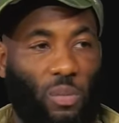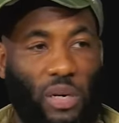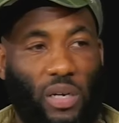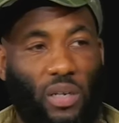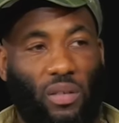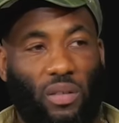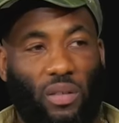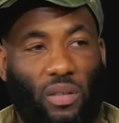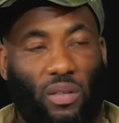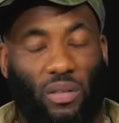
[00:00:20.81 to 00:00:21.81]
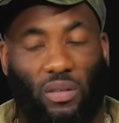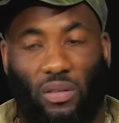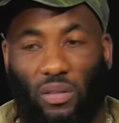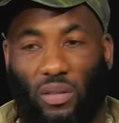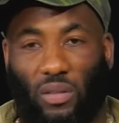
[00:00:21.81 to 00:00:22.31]
But
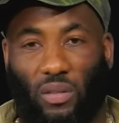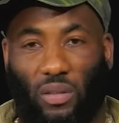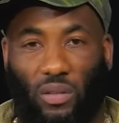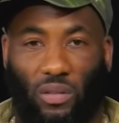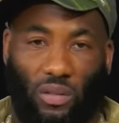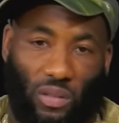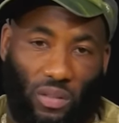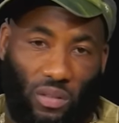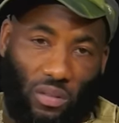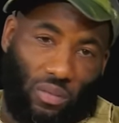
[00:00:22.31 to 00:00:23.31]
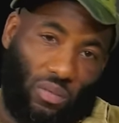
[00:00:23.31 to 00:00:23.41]
it's a